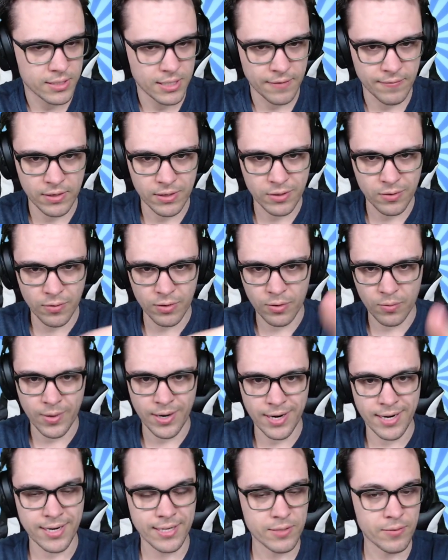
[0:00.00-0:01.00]
If they do it the way
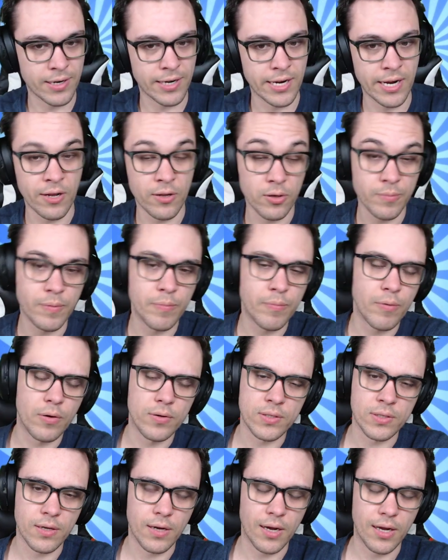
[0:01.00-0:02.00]
it is right now, there'll be pros
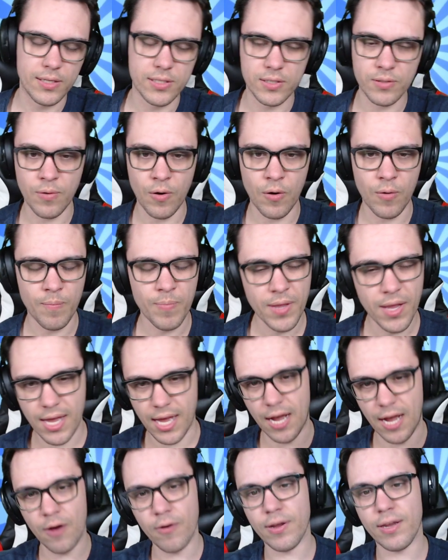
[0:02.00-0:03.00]
and cons. So
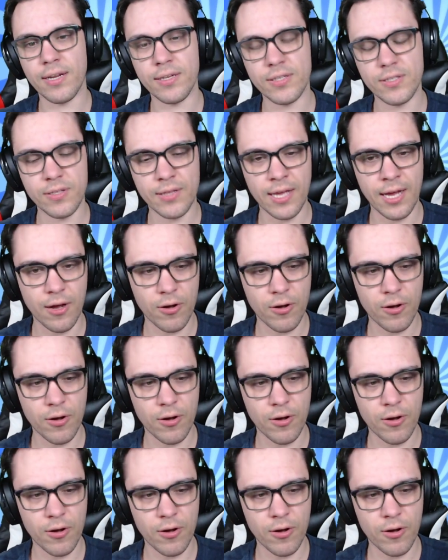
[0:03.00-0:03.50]
I'll get into that.